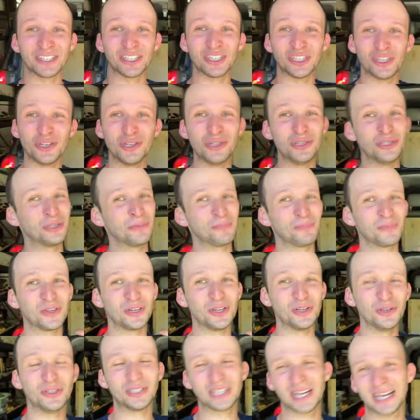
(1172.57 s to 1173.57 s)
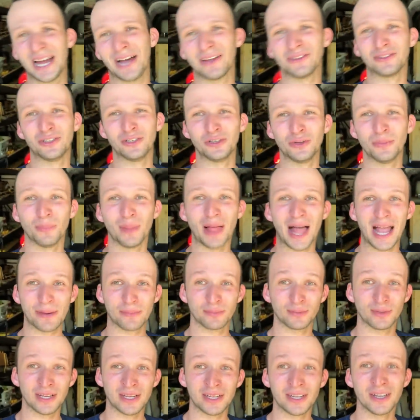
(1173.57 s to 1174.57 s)
Huge, huge shout out to Black
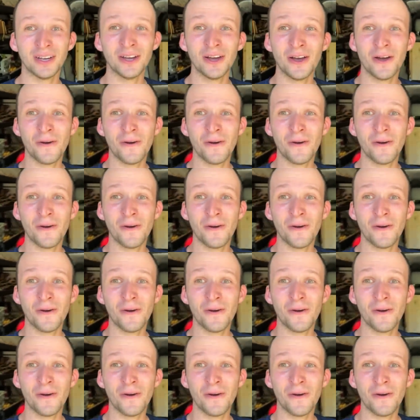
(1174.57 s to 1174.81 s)
Brick